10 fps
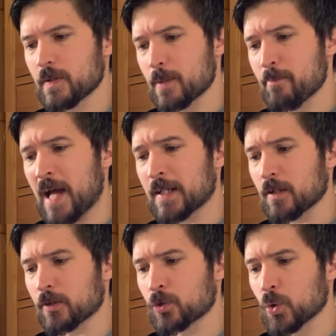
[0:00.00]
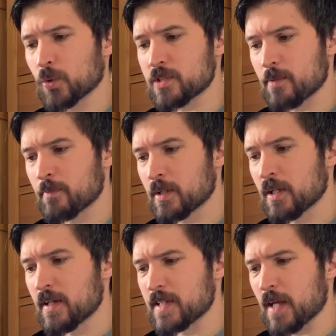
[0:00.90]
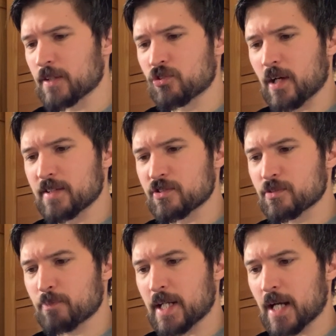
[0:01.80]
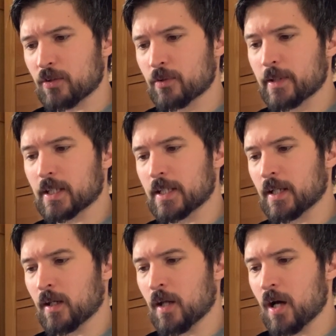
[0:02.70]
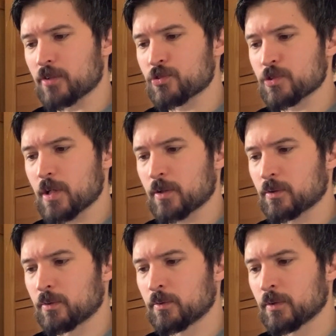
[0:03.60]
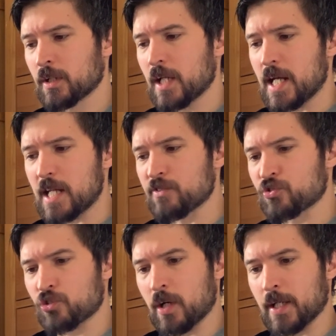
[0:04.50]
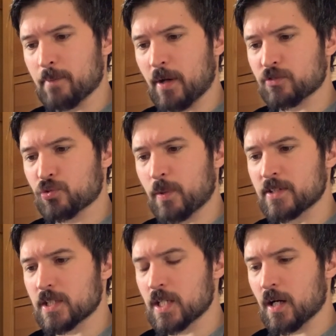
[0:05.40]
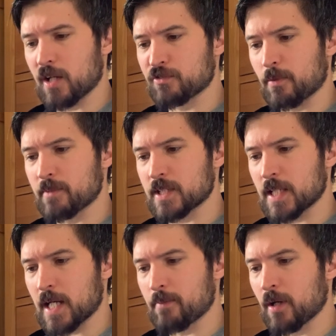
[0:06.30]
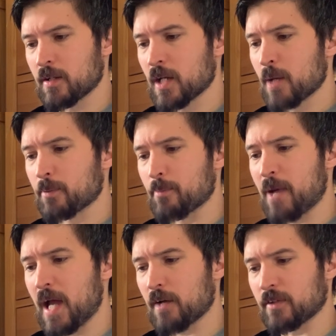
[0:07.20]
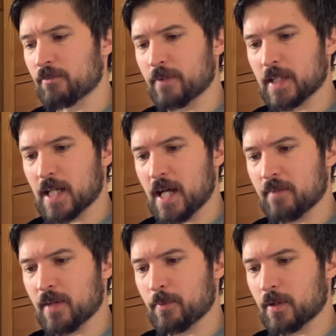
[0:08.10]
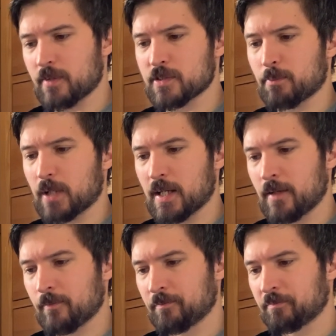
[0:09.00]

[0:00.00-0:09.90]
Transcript: The man-hugger caught him. The other giants spread out quickly in a large circle, each giant about 20 yards from his neighbour, preparing for the game they were going to play.